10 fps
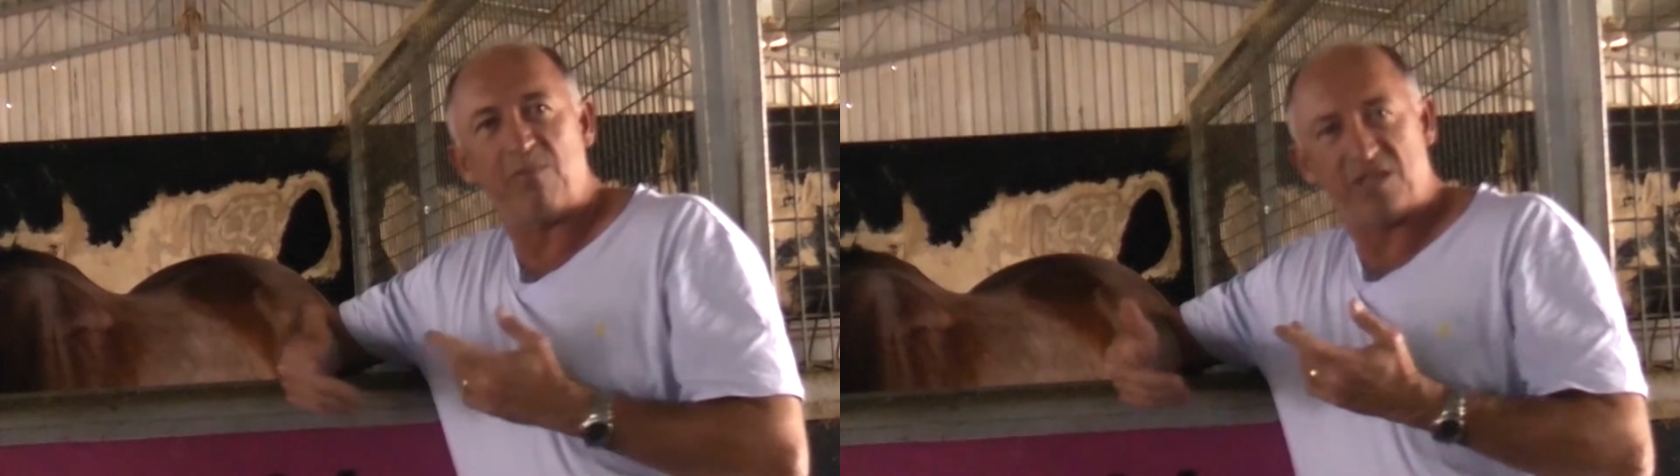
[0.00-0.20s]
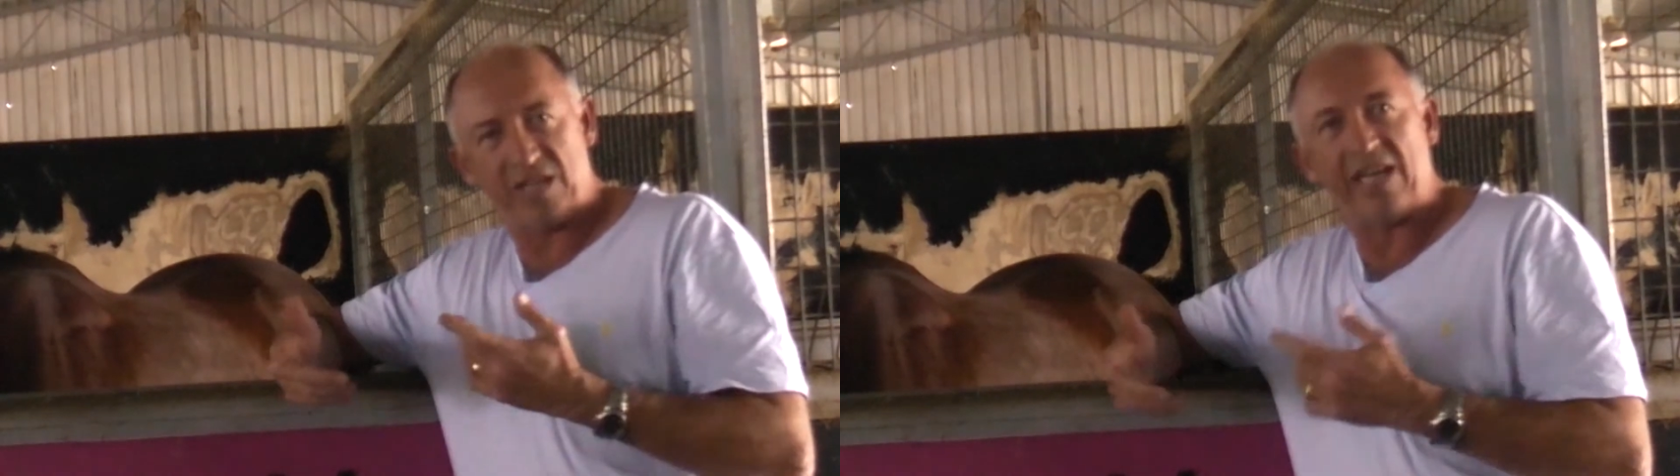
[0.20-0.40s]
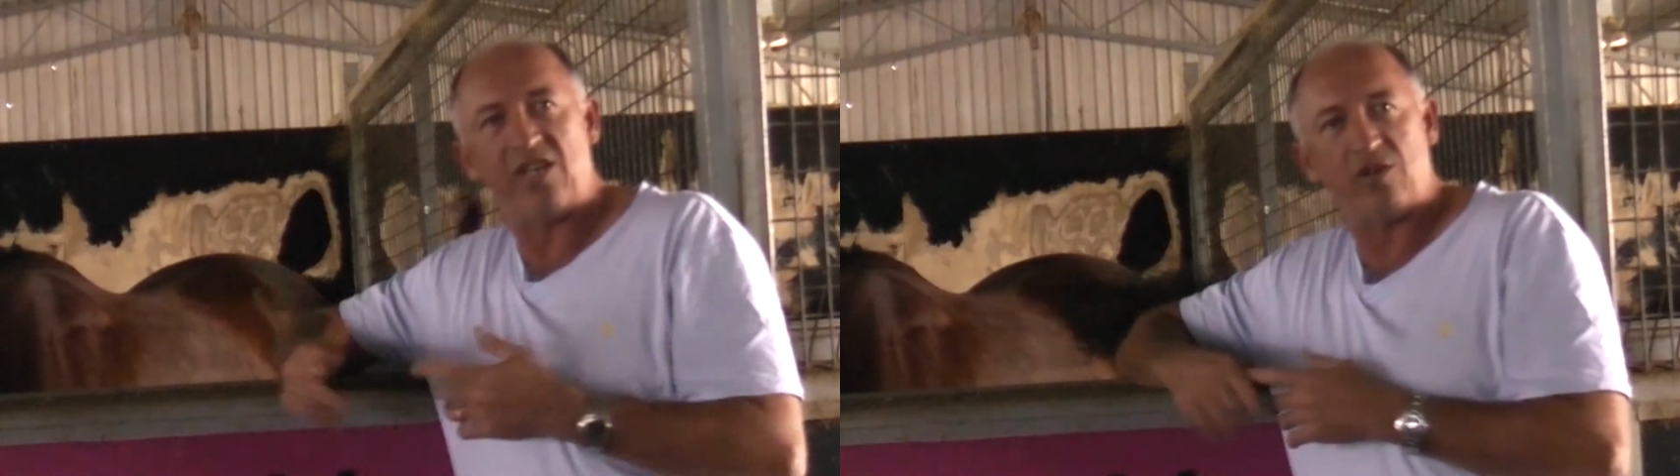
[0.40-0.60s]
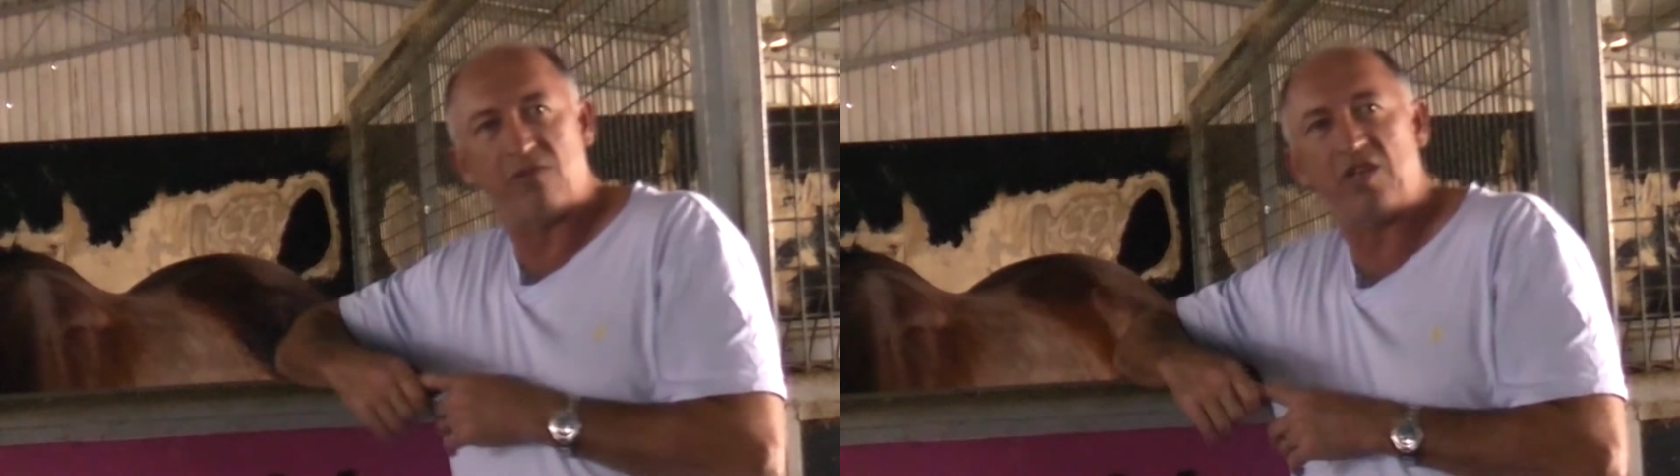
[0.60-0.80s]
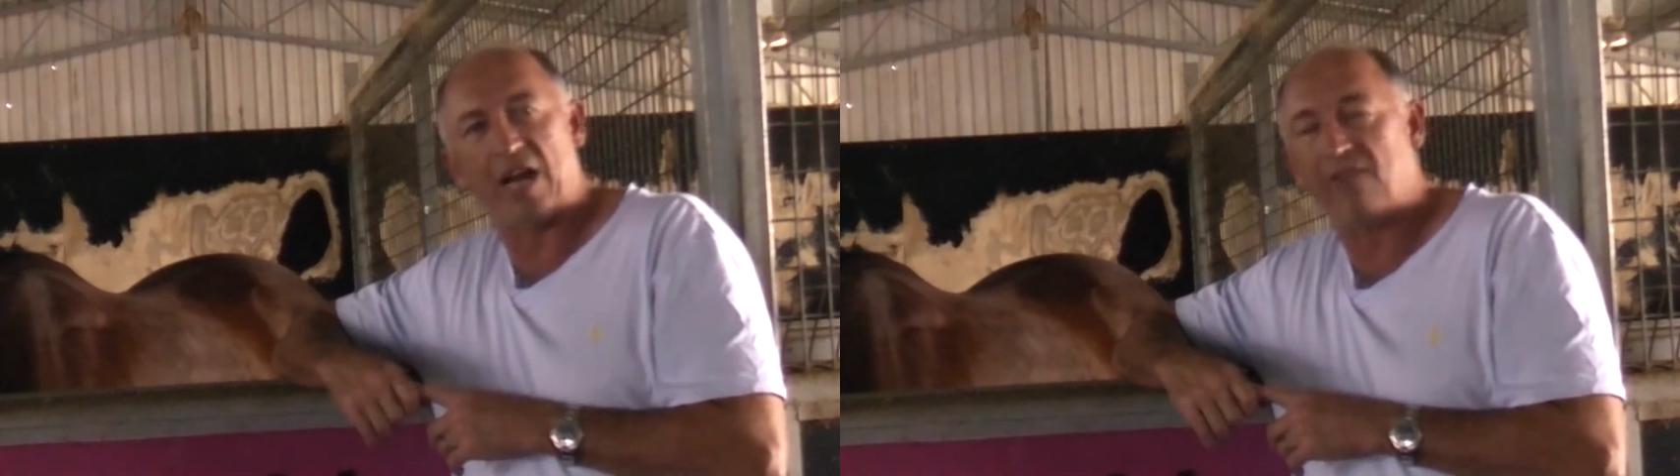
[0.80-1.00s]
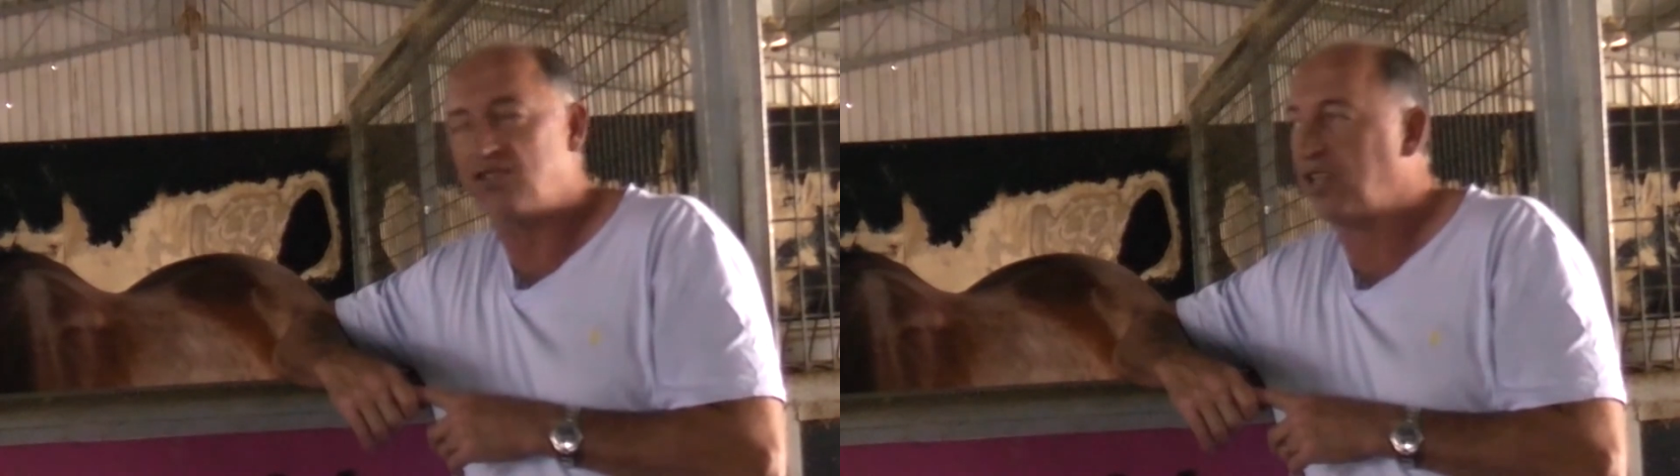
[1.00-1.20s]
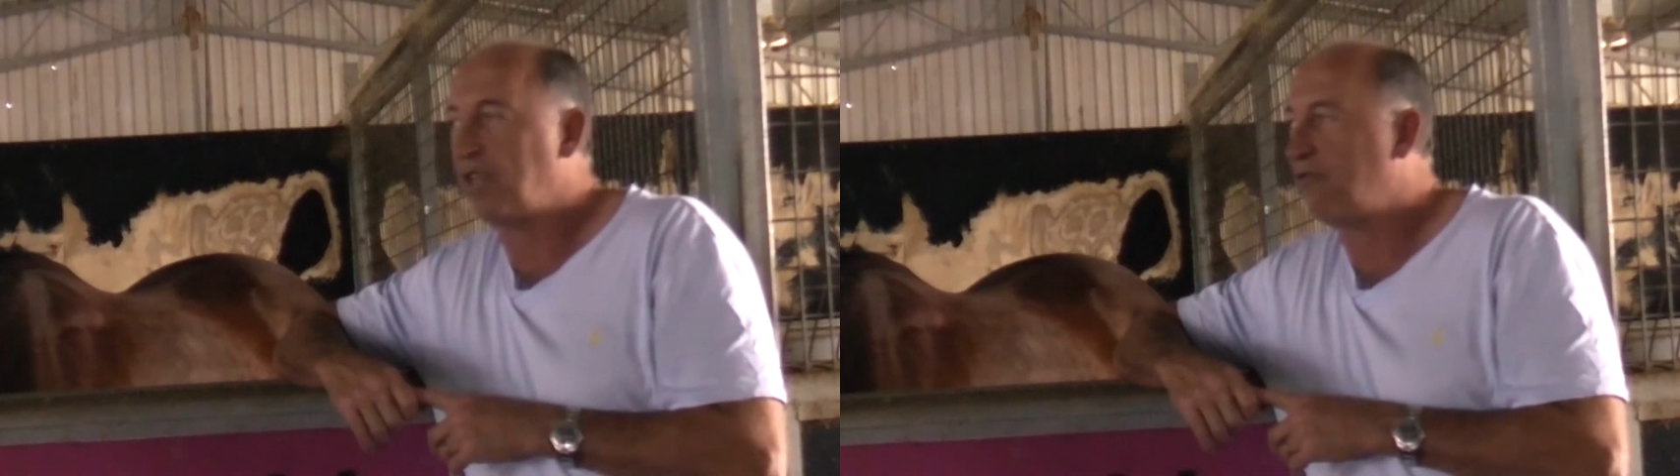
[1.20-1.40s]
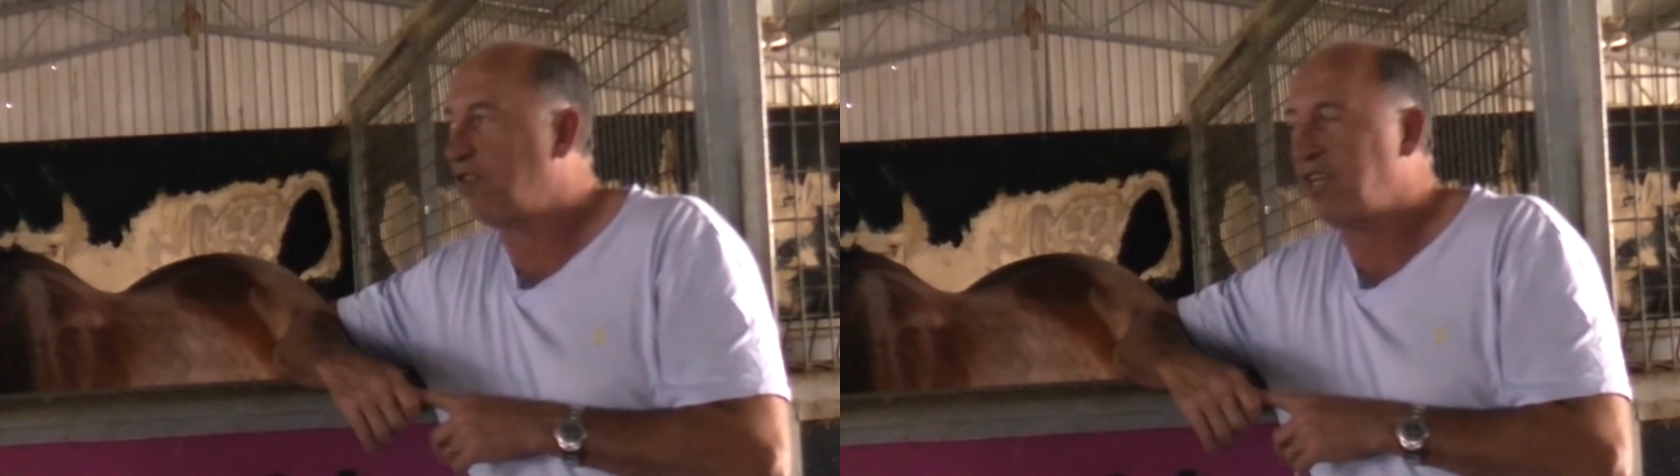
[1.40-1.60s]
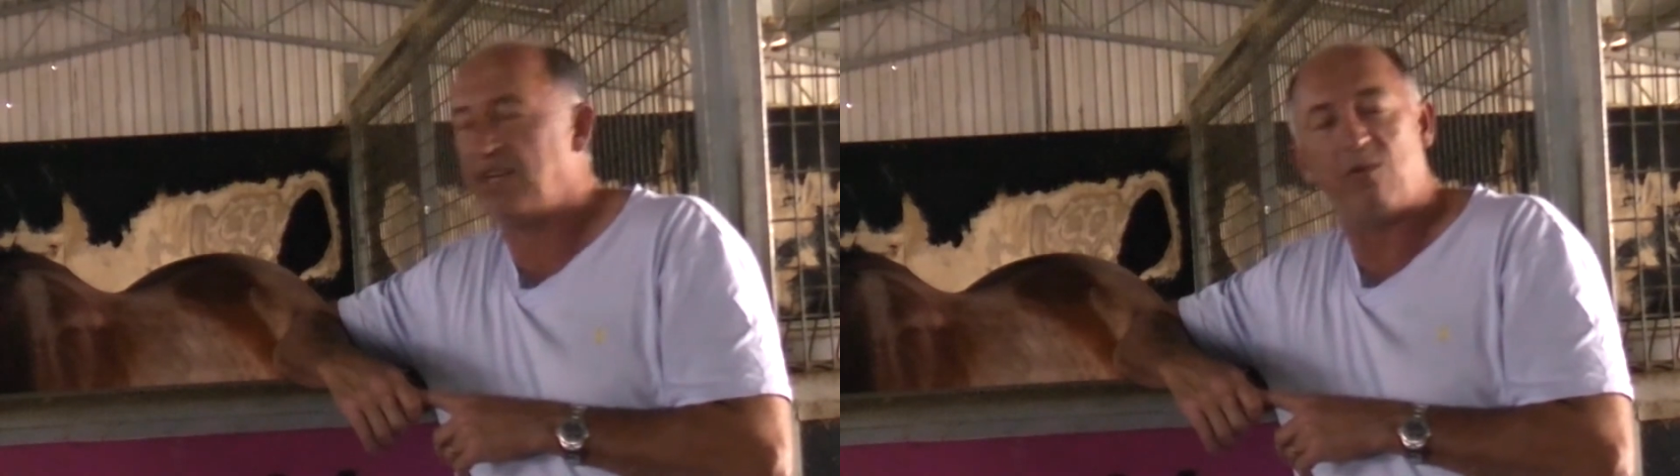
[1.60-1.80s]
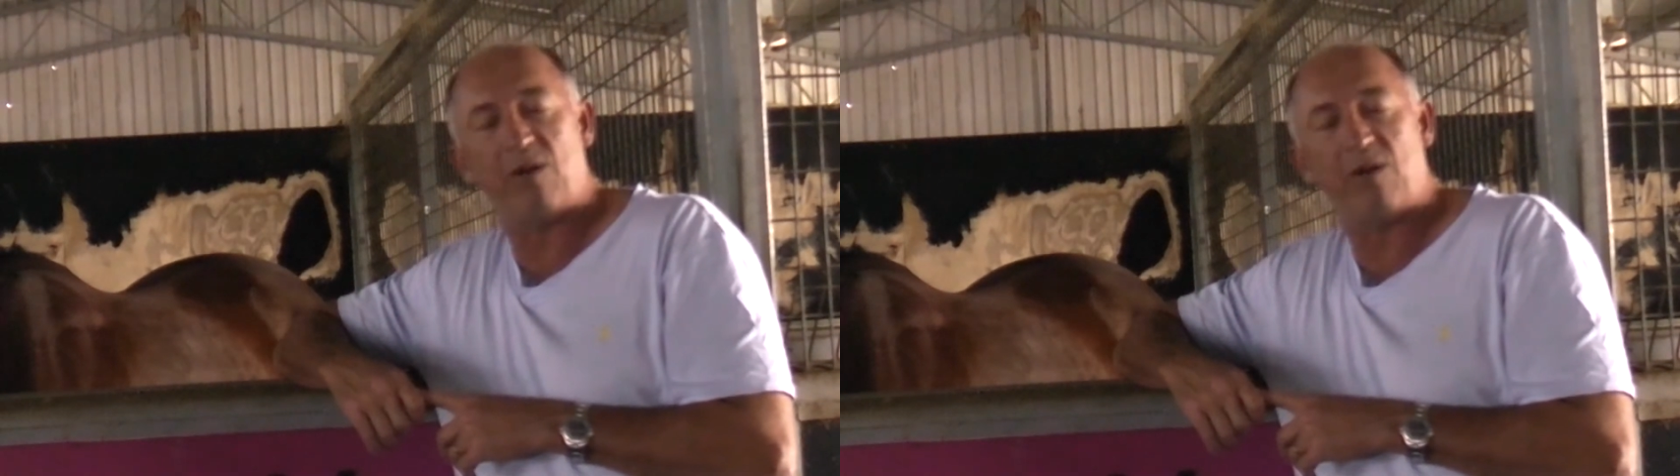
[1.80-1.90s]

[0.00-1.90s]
percentage of chaffs to their feed, and